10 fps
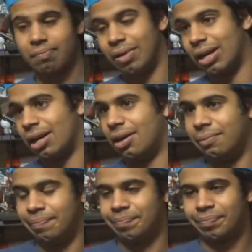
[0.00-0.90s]
but
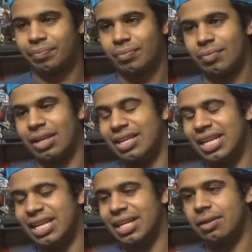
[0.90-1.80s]
um,
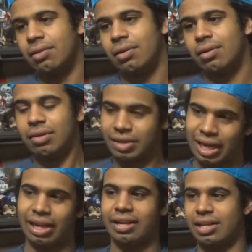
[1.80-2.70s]
Dee
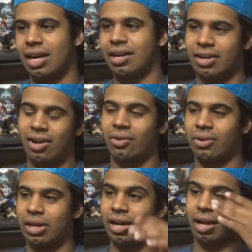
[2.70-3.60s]
Della Duck,
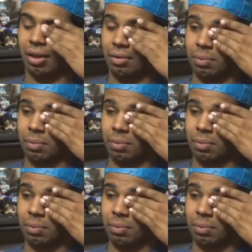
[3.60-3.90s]
Donald Duck.